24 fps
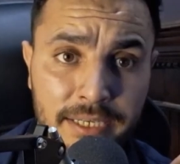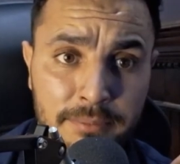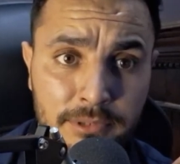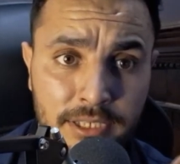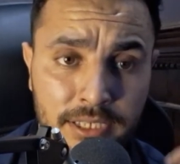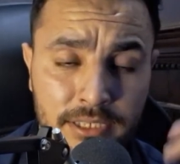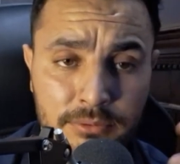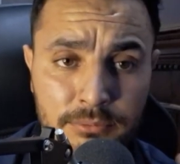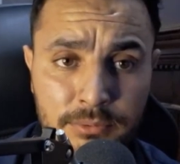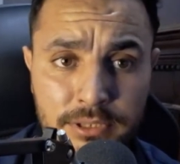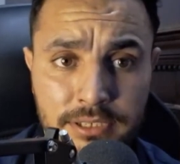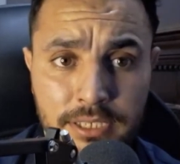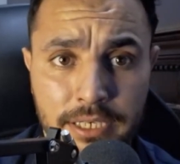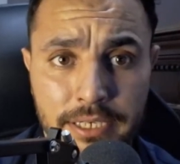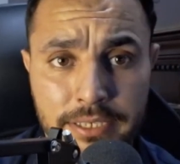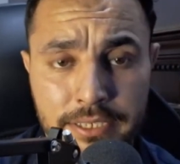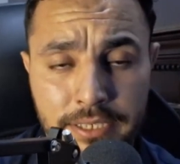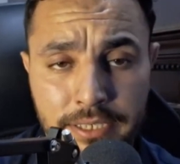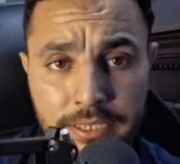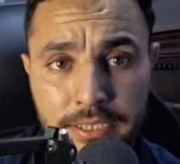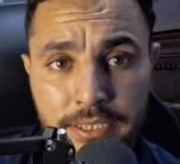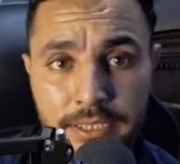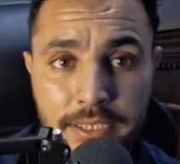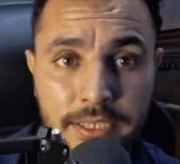I'm done with that,
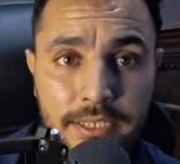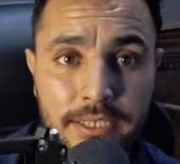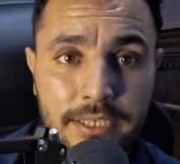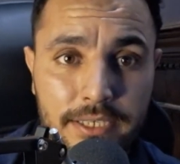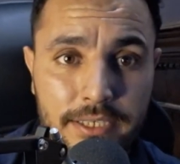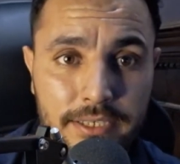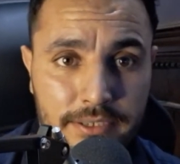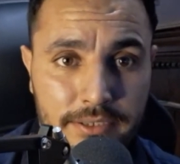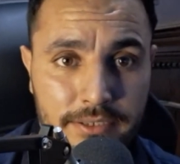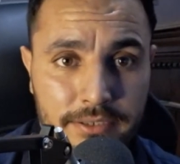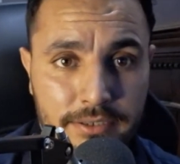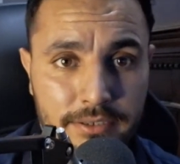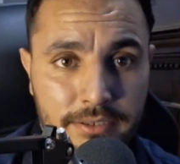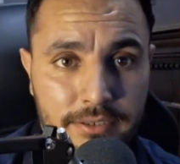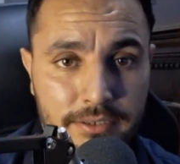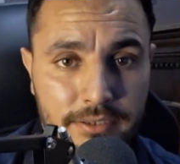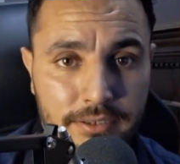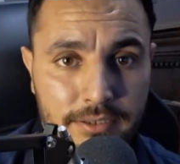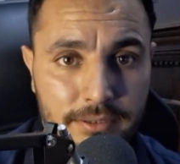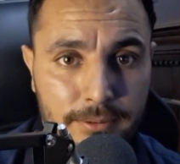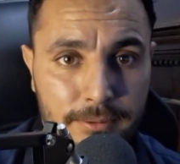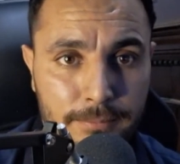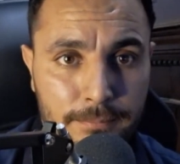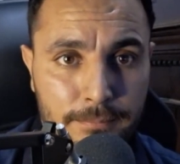and
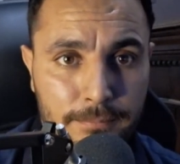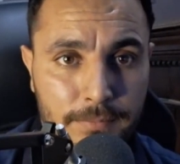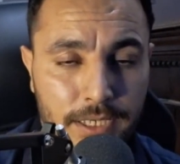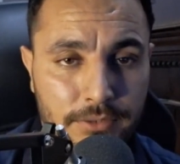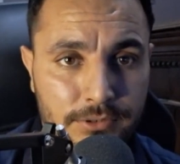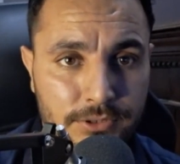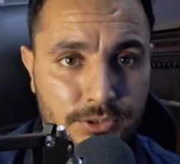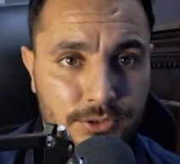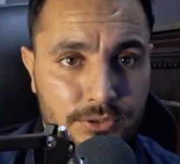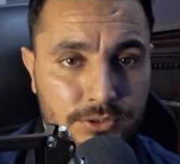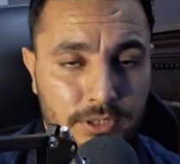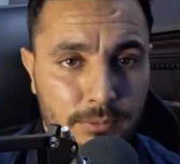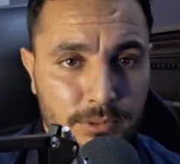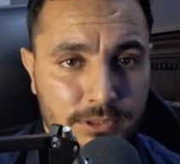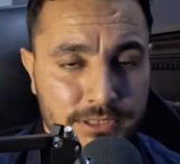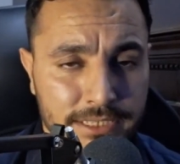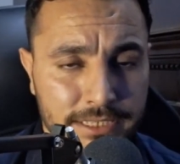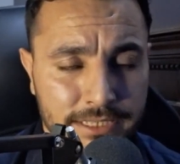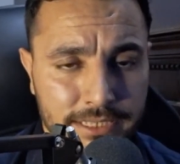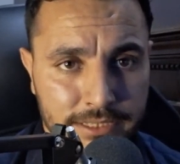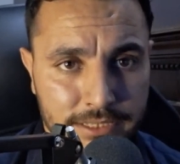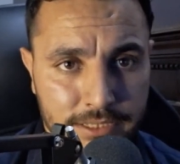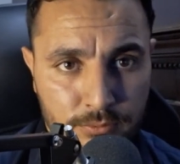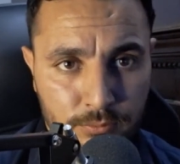I was
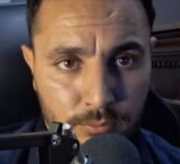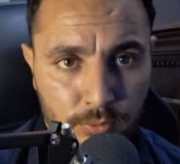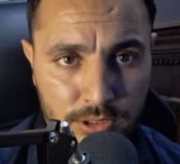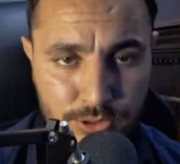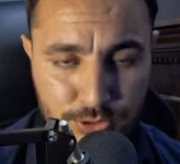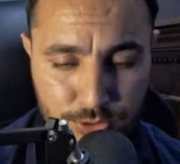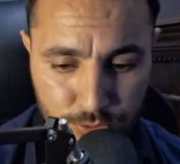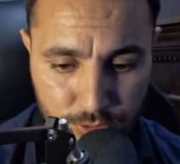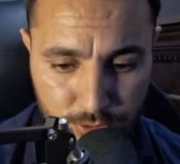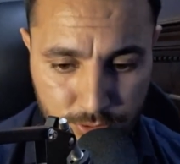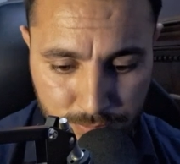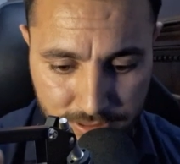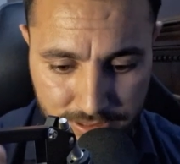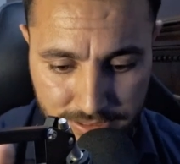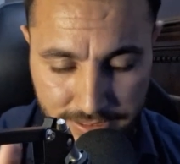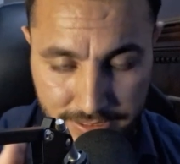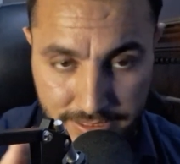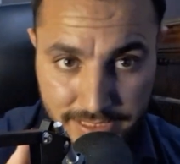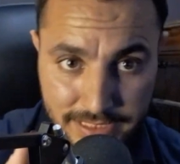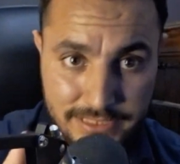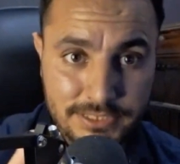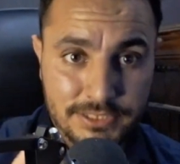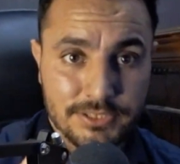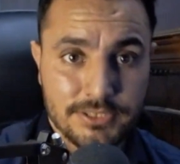thinking that what should be the
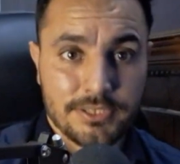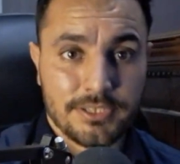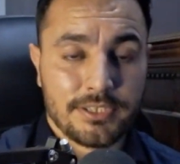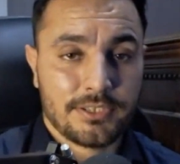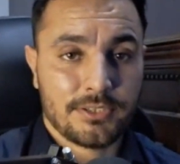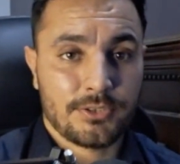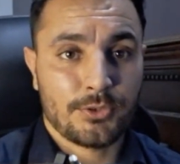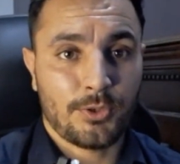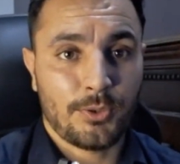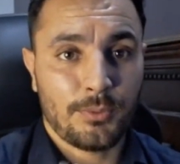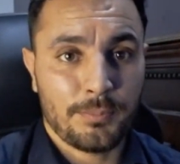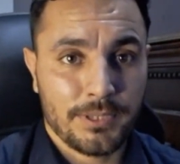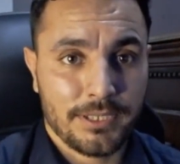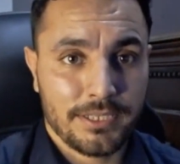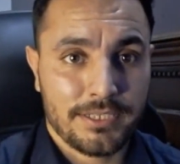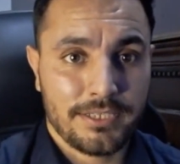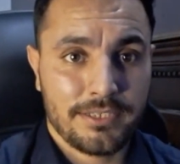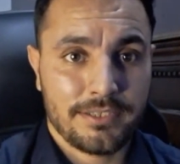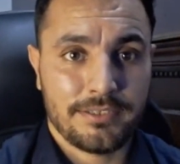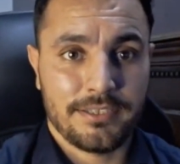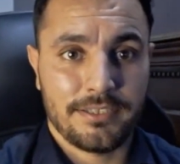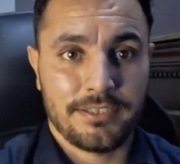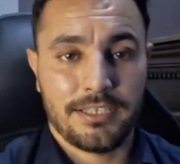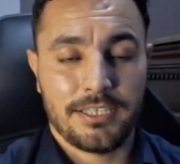next topic
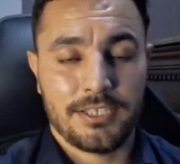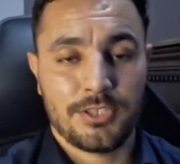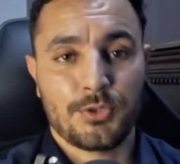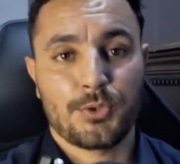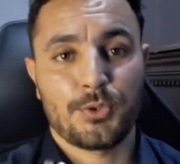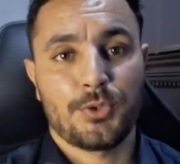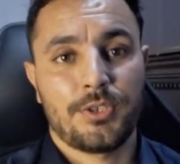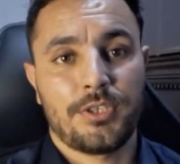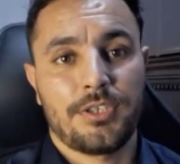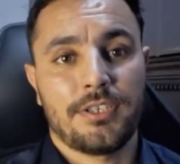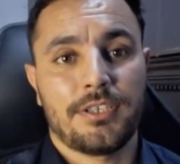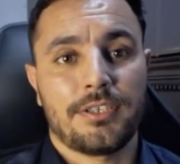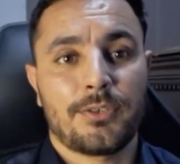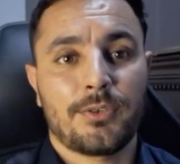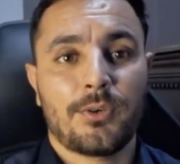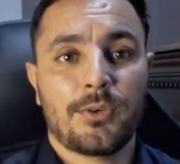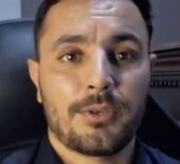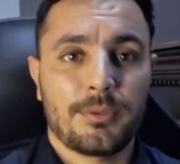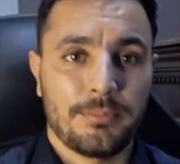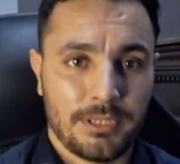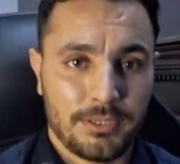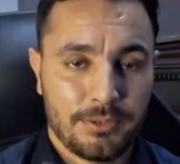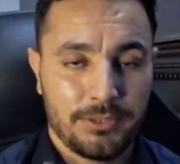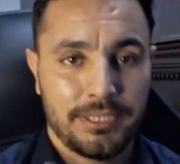that I should talk
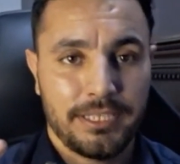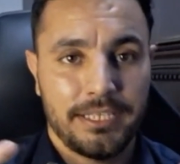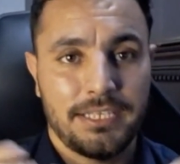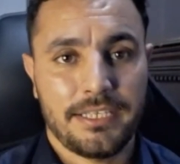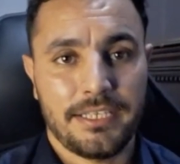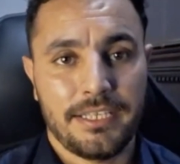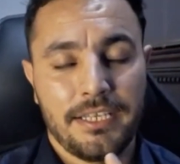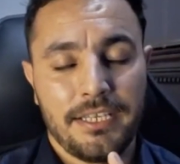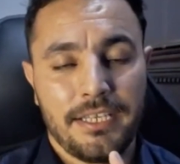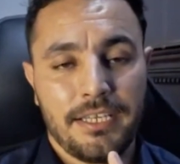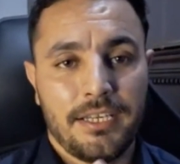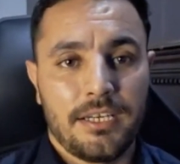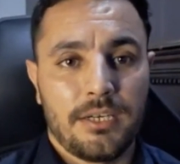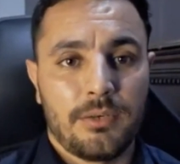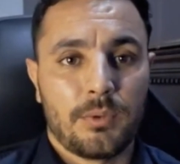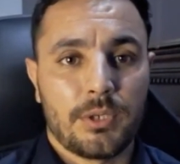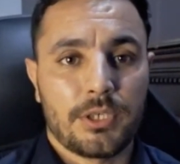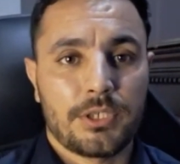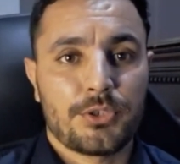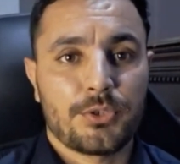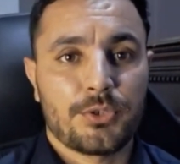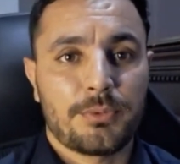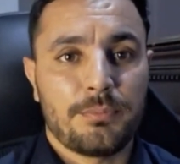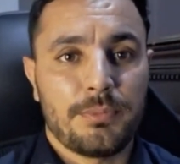about.
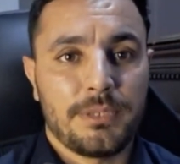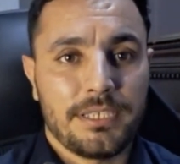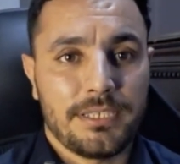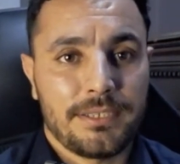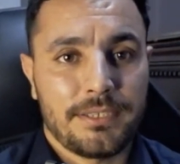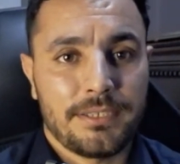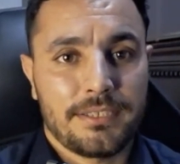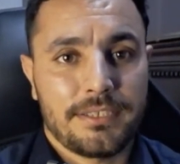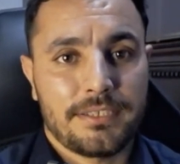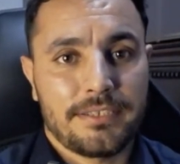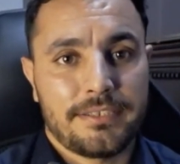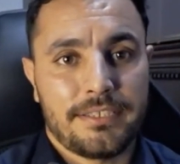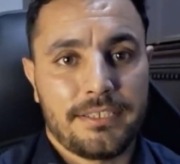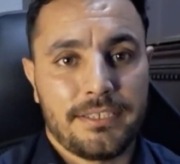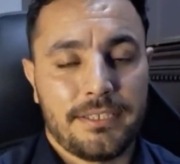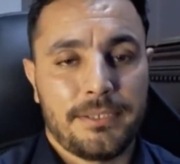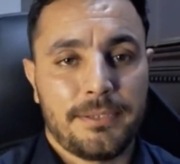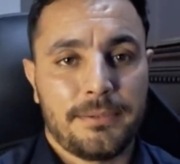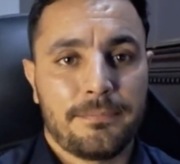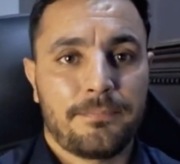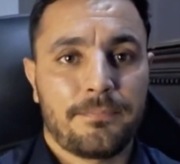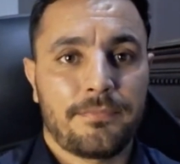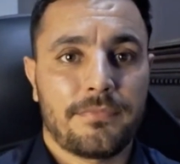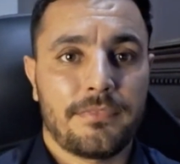What should be
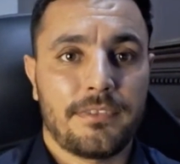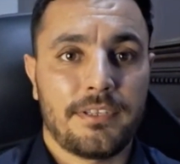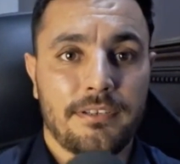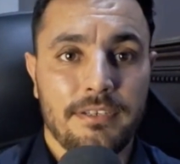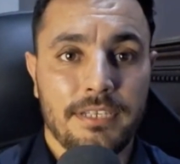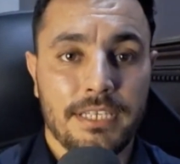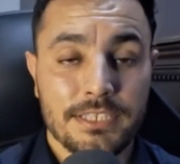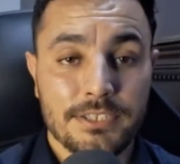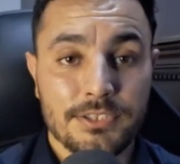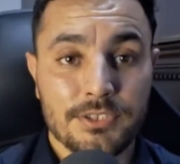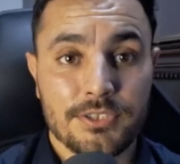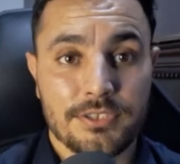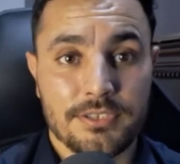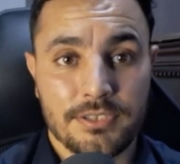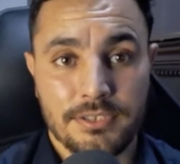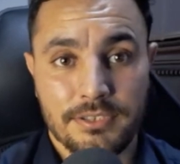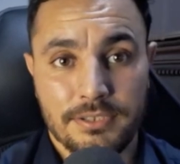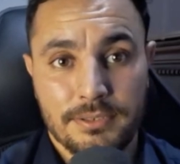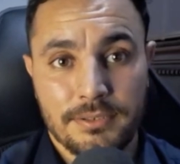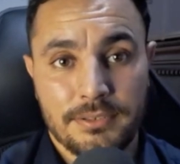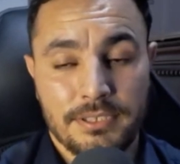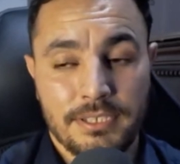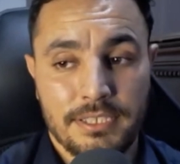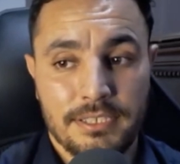the next
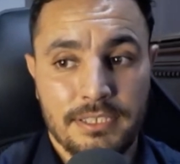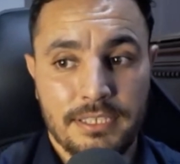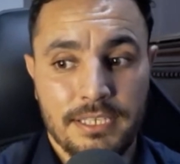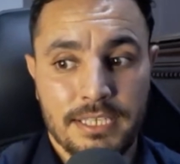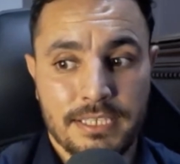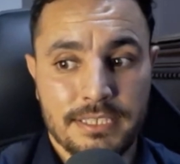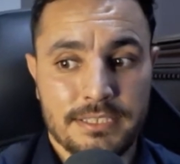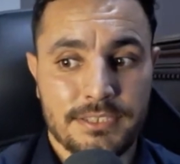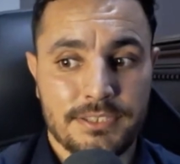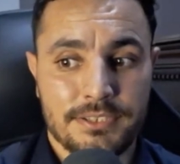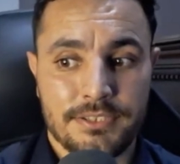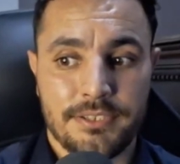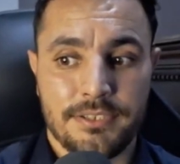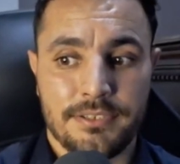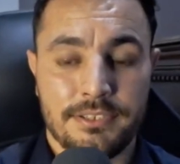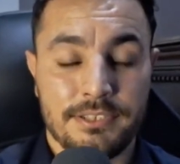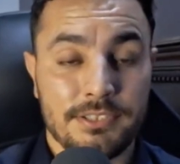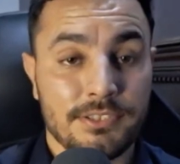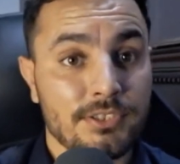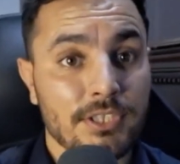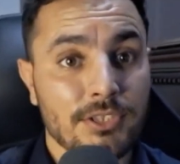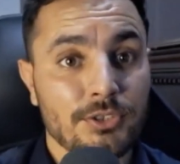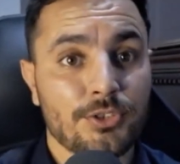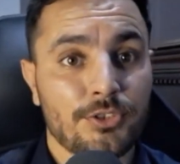
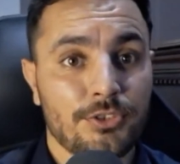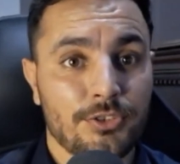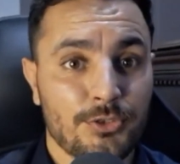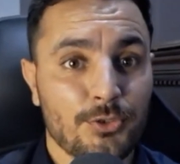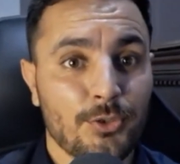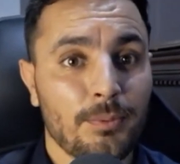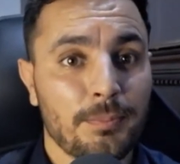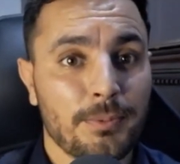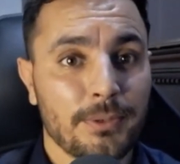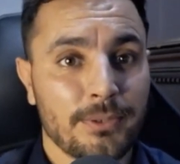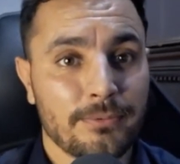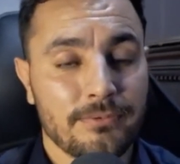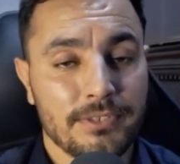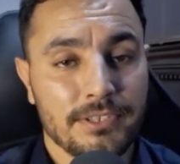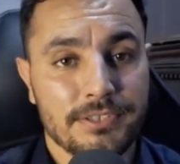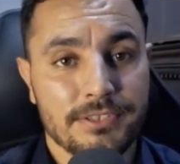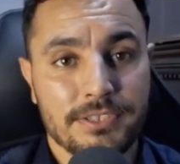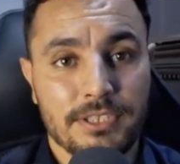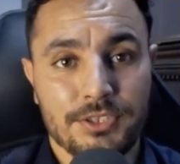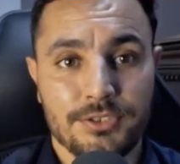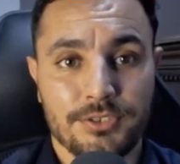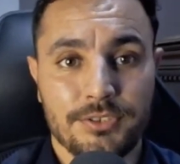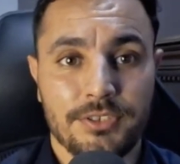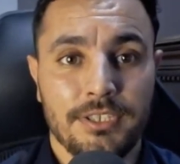discussion, the topic
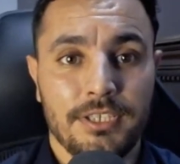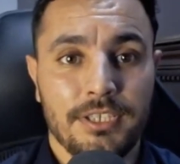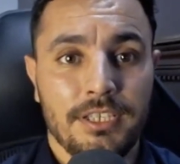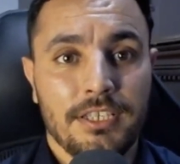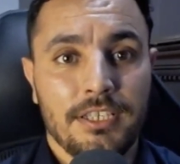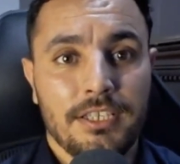discussion